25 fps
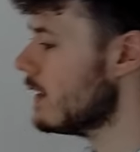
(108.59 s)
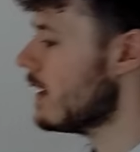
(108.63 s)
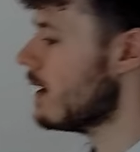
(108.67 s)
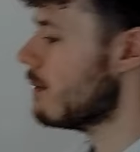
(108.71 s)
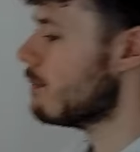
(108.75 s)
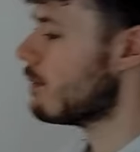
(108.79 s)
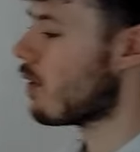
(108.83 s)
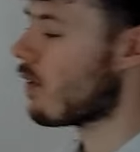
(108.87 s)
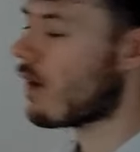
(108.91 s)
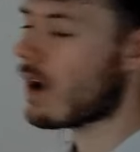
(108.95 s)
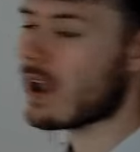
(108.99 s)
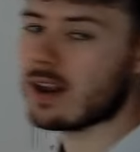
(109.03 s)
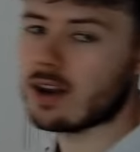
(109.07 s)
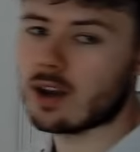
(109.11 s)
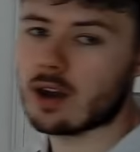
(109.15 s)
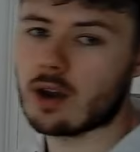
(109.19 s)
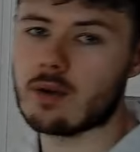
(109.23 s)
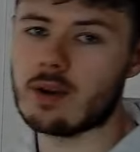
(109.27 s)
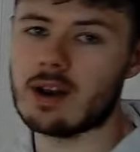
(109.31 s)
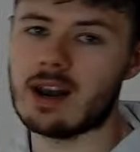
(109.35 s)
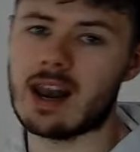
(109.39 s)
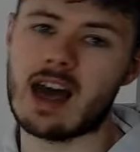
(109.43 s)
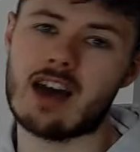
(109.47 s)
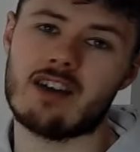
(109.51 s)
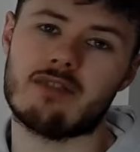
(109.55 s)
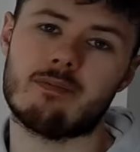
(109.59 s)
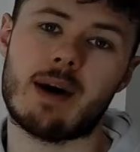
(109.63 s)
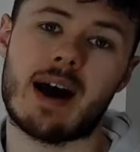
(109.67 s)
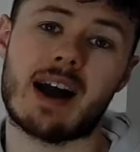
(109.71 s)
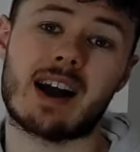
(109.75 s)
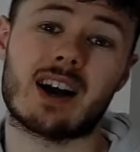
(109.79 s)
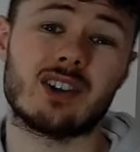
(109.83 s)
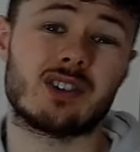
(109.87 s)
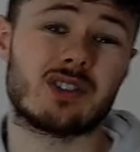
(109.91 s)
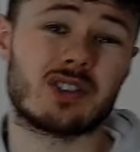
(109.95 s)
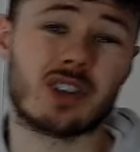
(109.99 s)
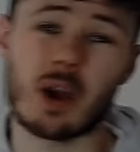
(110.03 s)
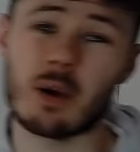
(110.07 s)
Moreno, left-back. I
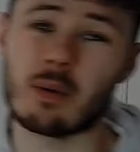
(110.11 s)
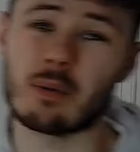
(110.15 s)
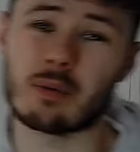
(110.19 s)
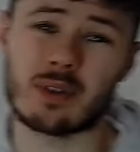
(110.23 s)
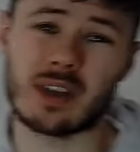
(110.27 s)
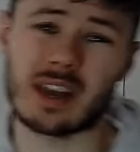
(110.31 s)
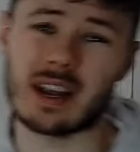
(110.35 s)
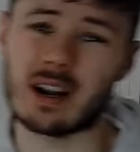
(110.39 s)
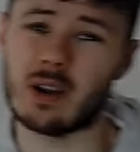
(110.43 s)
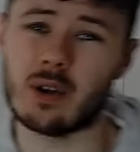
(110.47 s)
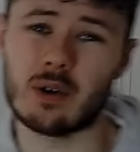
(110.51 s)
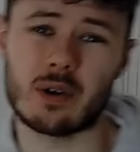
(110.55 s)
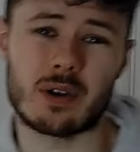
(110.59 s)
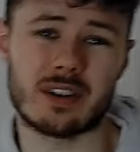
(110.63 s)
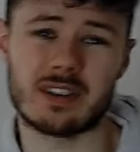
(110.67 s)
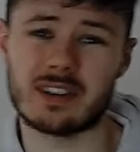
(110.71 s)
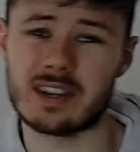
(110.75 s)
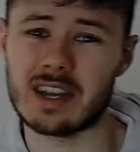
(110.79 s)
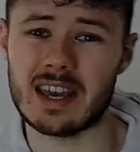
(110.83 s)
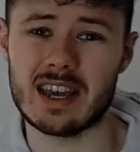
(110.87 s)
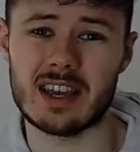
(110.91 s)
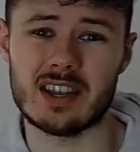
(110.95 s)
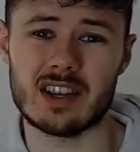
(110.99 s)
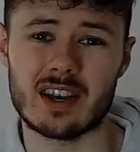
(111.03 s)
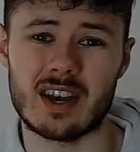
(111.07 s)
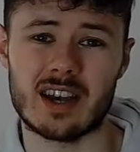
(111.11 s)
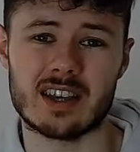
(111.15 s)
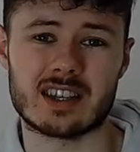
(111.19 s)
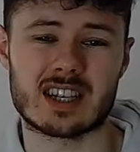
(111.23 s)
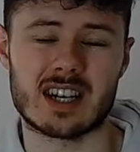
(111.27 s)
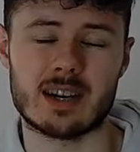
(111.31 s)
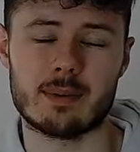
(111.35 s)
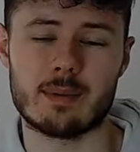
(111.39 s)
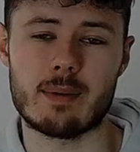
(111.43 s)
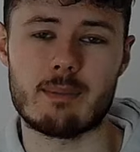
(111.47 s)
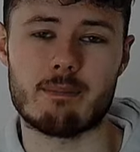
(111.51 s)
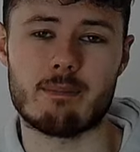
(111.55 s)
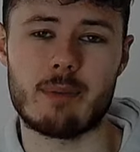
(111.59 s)
don't think Luca Dina is going to
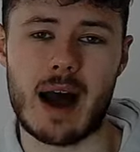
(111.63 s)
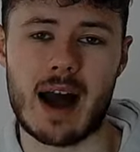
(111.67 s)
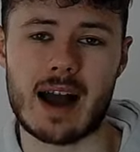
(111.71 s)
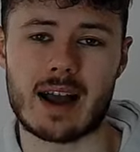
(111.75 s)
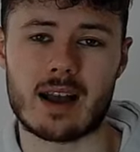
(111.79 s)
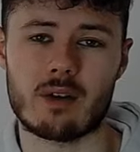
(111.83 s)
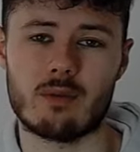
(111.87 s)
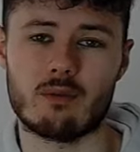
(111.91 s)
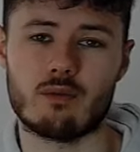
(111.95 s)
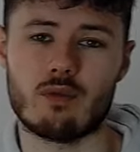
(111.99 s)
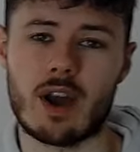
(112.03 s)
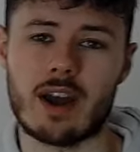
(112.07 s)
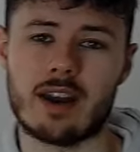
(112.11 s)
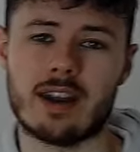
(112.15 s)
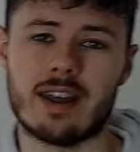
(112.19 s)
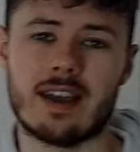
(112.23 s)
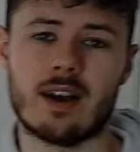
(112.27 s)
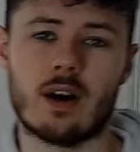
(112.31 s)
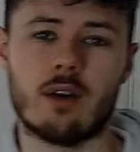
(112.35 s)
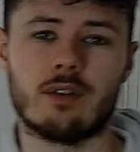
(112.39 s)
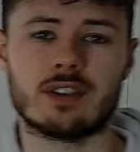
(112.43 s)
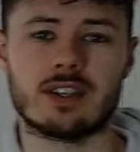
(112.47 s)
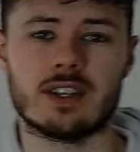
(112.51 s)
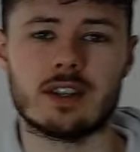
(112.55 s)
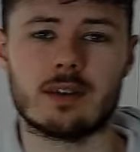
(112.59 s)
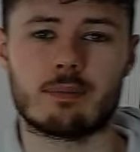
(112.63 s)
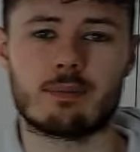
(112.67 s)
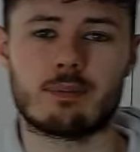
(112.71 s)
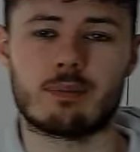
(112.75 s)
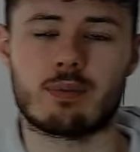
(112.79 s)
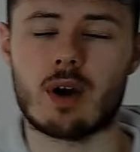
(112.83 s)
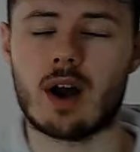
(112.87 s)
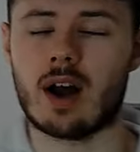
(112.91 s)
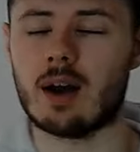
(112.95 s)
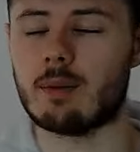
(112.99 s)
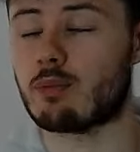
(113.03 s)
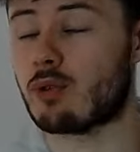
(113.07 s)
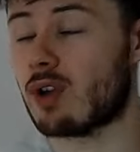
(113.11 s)
be back ready. Obviously,
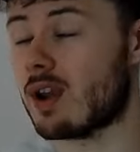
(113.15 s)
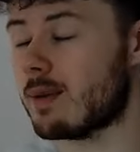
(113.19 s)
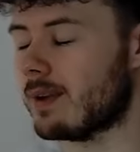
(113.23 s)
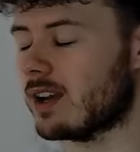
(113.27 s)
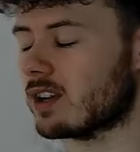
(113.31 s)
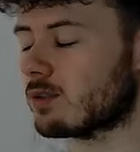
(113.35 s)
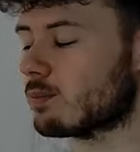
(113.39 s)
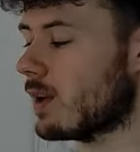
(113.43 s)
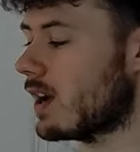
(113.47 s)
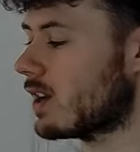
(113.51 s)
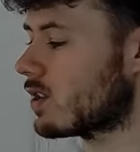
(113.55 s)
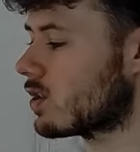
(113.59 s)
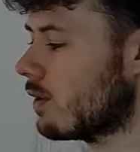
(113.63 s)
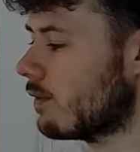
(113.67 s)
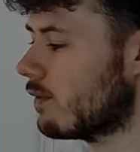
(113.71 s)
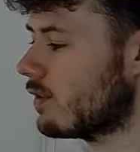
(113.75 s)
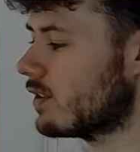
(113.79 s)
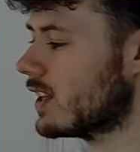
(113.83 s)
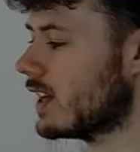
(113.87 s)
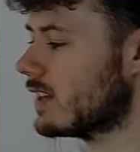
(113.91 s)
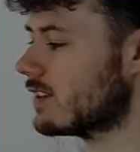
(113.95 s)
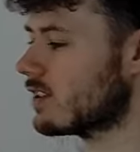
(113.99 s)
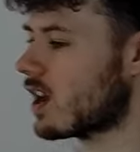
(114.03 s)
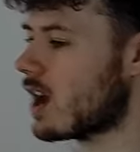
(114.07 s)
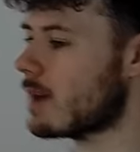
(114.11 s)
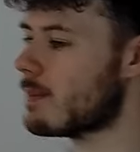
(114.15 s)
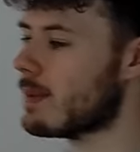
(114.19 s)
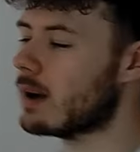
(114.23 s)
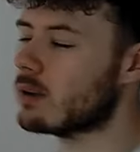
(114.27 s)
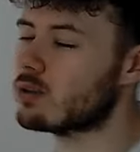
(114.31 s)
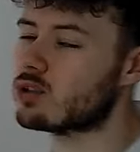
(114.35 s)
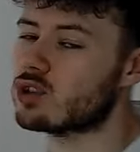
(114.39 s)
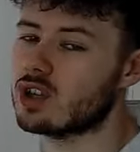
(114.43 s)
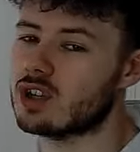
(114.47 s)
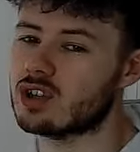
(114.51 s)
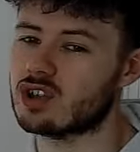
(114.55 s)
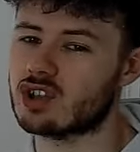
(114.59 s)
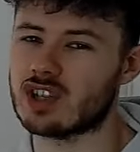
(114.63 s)
the pre-match press conference hasn't come out
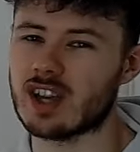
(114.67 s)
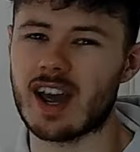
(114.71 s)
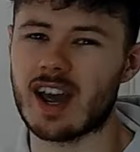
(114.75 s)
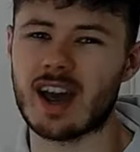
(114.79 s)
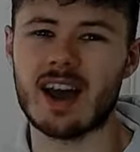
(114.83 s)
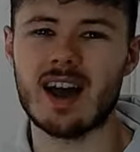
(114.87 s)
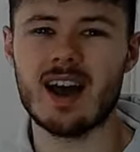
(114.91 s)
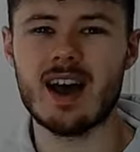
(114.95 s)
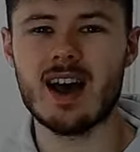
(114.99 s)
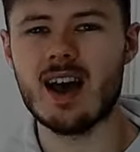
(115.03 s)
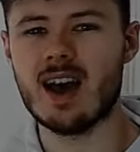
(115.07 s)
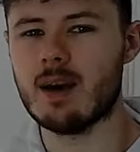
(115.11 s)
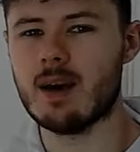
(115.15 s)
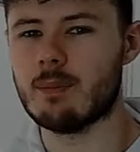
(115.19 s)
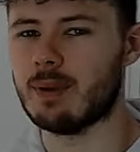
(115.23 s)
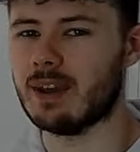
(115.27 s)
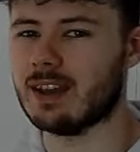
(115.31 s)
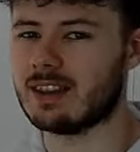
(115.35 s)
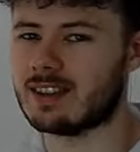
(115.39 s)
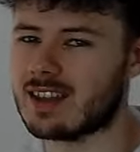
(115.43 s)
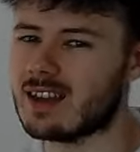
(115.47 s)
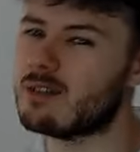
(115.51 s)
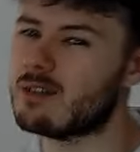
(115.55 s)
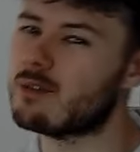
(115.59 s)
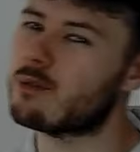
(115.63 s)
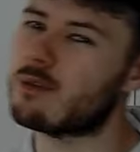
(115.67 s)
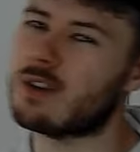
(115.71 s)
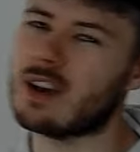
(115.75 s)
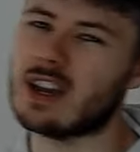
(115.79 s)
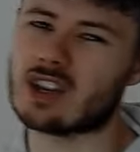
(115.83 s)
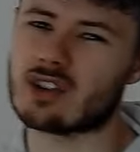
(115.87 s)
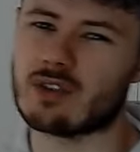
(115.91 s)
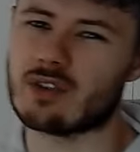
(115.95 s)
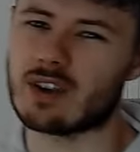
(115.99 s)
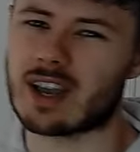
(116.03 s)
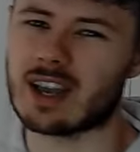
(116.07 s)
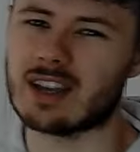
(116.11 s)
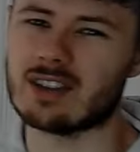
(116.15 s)
just yet, but he didn't
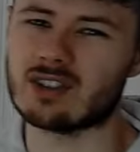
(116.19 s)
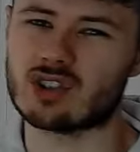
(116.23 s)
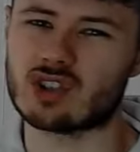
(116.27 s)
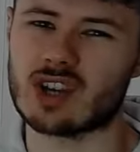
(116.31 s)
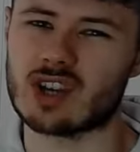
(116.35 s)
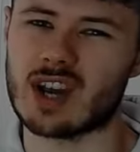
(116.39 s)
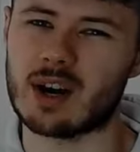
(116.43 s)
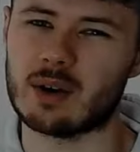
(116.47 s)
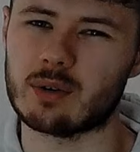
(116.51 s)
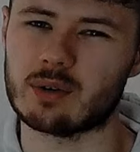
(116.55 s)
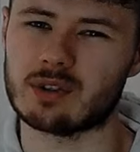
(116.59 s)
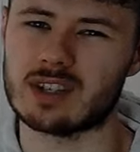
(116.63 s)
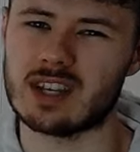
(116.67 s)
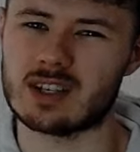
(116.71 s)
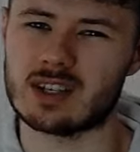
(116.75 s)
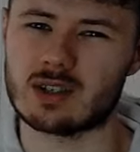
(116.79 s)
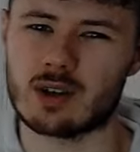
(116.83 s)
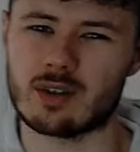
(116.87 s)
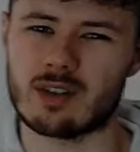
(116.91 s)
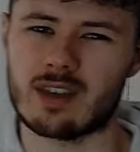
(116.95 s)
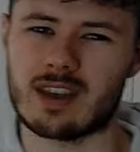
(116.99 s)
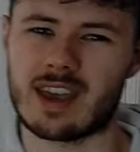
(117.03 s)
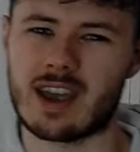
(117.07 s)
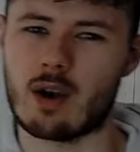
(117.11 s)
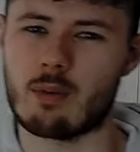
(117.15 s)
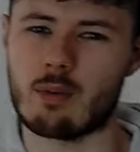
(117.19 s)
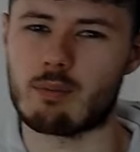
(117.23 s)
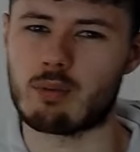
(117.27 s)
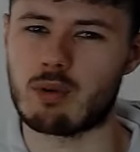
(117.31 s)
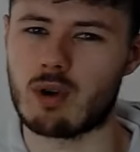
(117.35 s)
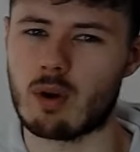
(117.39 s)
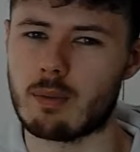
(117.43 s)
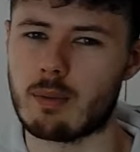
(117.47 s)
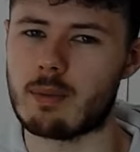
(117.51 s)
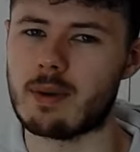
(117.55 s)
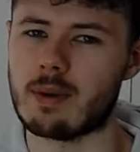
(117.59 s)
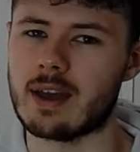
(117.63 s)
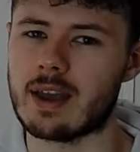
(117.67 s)
feature against Chelsea, so I think he'll
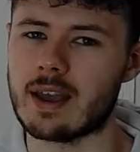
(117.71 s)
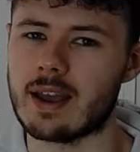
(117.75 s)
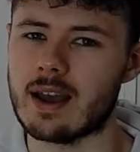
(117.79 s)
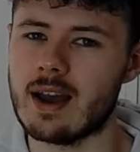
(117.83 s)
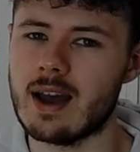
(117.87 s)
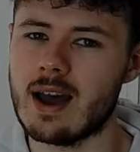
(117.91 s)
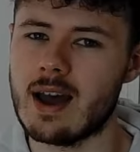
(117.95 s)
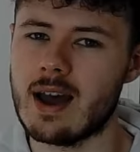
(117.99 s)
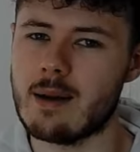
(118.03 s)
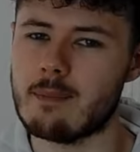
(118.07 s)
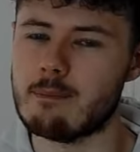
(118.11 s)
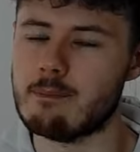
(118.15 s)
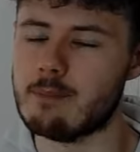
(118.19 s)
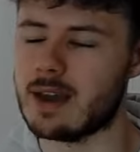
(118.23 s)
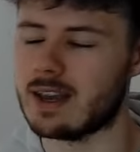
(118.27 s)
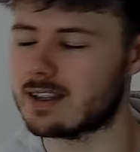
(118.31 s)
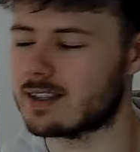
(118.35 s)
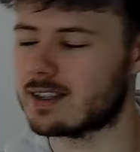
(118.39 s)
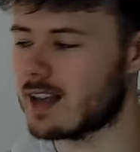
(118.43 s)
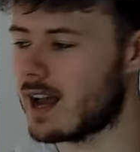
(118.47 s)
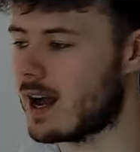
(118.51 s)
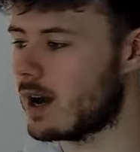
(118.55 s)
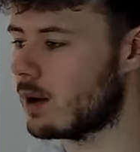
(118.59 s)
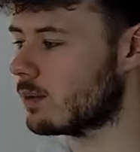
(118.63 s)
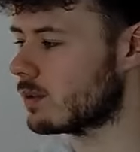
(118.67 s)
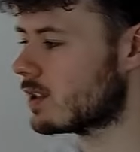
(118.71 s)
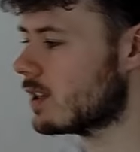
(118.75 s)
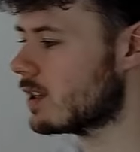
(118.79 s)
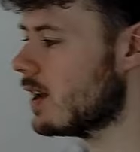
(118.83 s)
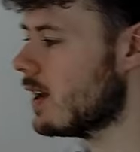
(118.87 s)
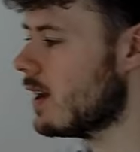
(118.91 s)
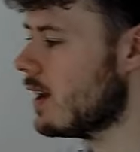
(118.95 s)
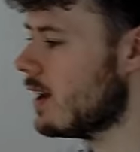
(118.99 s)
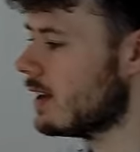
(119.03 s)
probably miss out.